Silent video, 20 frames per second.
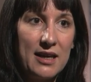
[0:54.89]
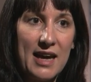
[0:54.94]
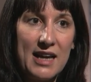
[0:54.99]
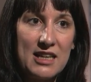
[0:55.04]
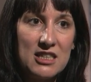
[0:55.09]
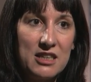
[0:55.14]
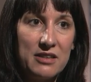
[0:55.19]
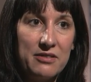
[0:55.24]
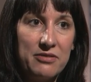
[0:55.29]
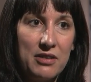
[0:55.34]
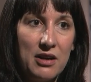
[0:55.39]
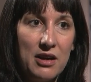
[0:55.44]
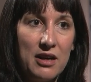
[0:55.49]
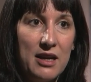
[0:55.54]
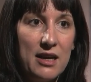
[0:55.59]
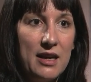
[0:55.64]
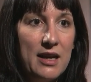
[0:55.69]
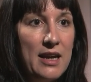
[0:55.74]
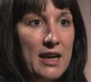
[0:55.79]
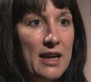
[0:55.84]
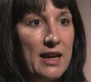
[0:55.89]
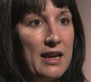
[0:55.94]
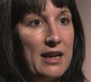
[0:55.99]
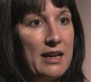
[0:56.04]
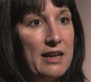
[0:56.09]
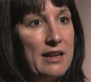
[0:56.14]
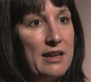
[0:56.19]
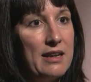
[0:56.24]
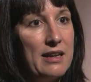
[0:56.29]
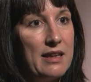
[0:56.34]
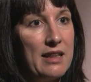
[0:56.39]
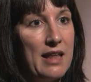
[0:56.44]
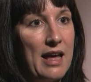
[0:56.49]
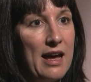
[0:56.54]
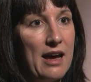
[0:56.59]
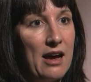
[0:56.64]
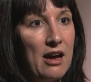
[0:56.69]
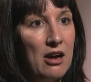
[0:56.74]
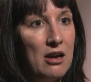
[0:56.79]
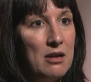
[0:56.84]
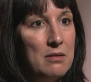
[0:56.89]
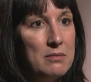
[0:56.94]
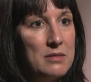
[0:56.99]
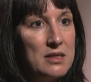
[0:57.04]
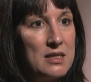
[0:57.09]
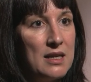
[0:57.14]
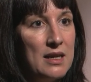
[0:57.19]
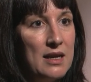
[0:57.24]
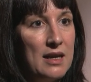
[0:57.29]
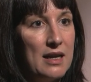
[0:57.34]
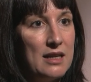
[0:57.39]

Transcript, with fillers: catching fire in their homes.